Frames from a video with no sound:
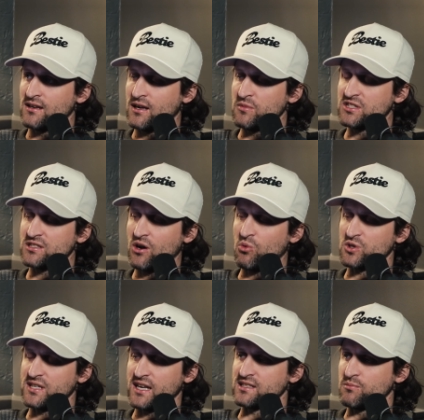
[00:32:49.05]
I mean, Star
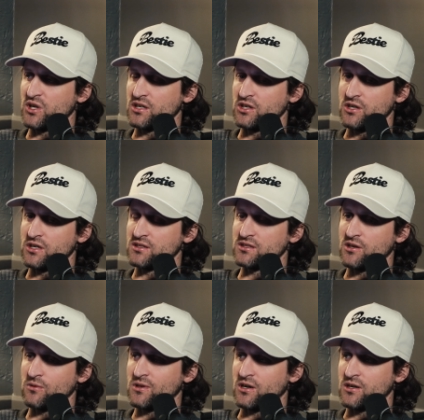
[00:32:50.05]
Wars hasn't been good in
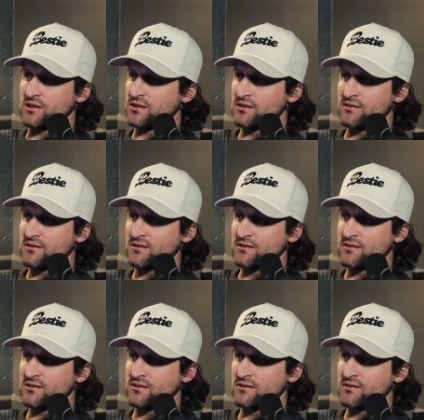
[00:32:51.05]
so long.